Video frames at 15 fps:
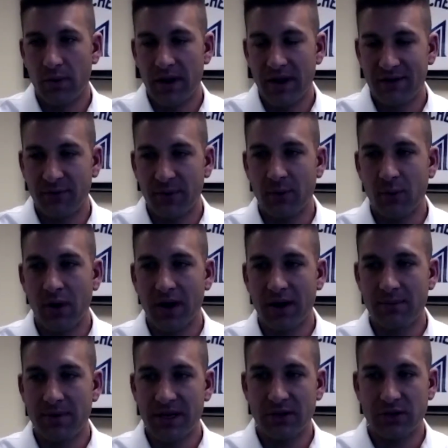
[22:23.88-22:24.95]
if we want to
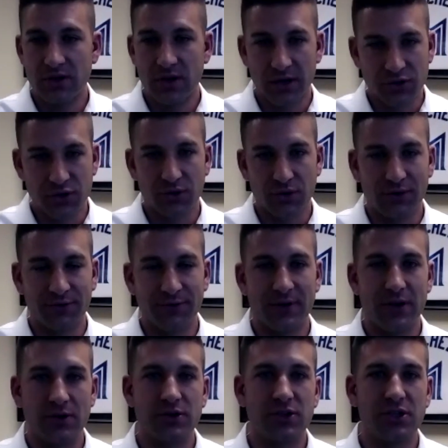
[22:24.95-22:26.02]
be a true
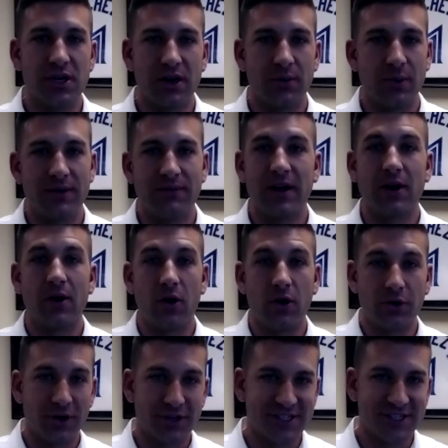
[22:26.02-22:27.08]
fiduciary, we've got to
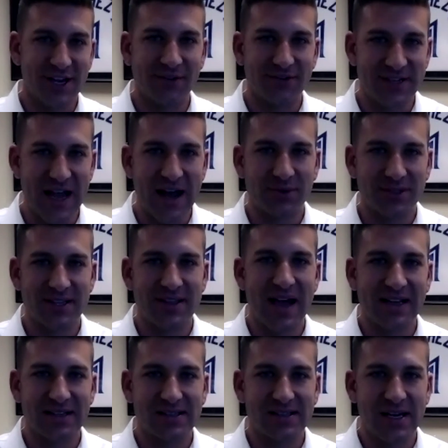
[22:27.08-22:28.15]
hold ourselves out to
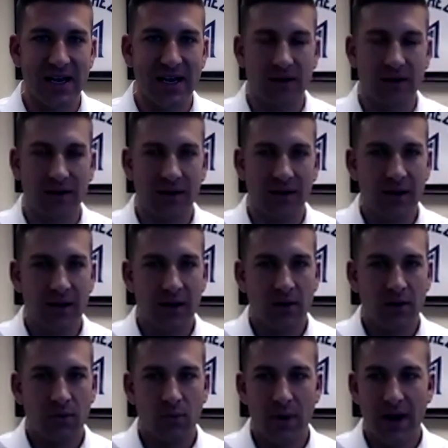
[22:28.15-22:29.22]
that standard
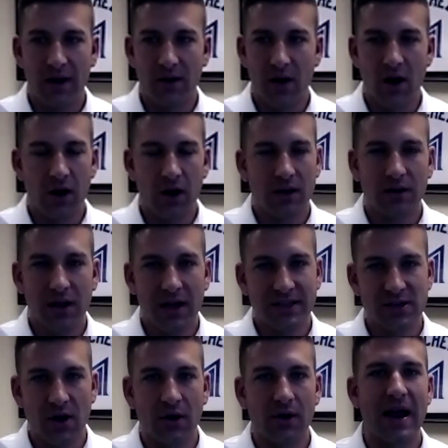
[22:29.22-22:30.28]
where our
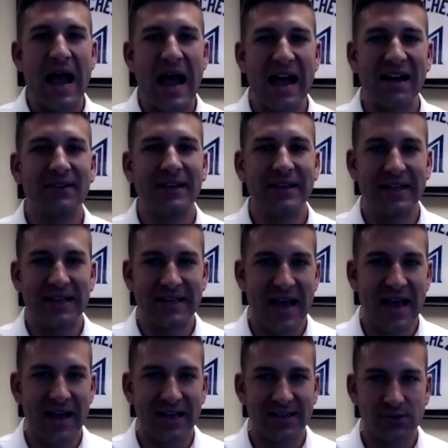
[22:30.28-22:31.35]
clients aren't having to
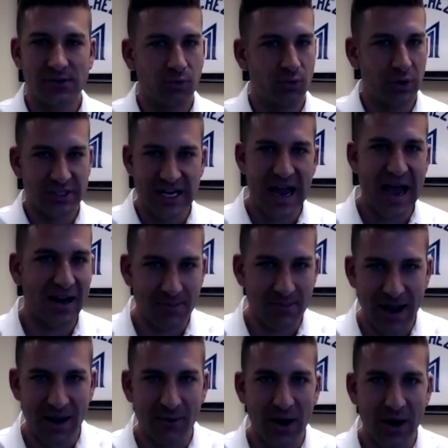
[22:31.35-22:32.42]
guess which hat am
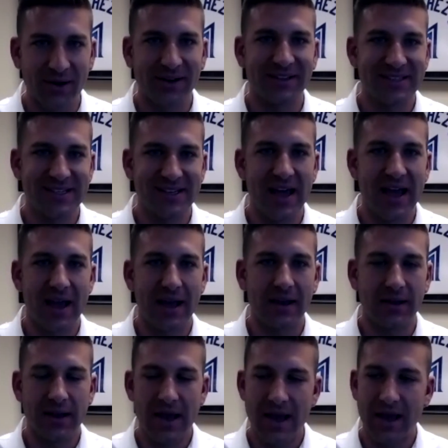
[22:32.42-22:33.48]
I wearing today.
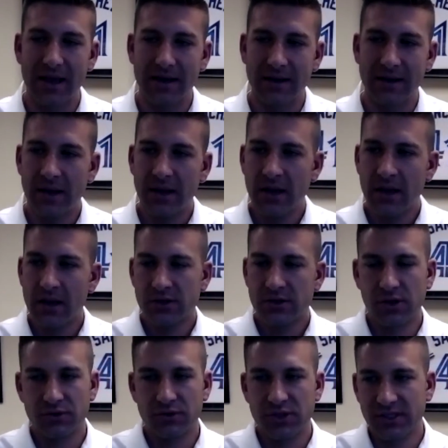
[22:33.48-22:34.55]
And
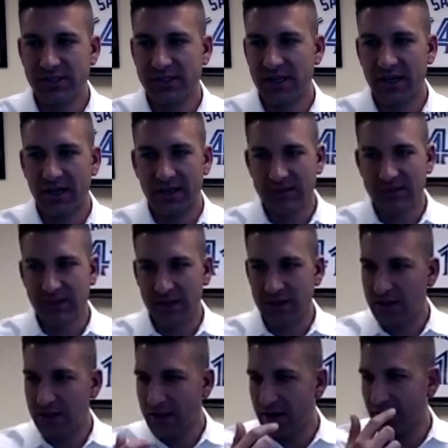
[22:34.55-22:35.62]
so just to
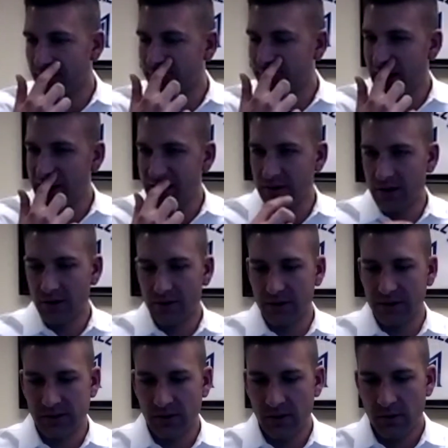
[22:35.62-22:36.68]
clarify,
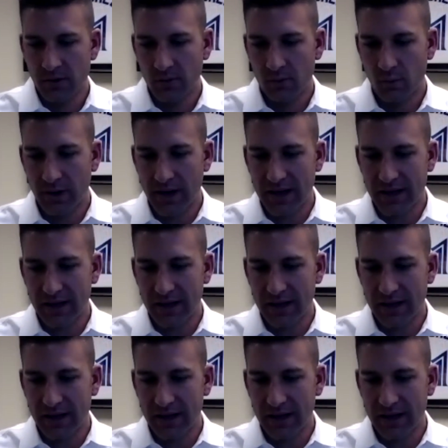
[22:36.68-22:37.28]
is what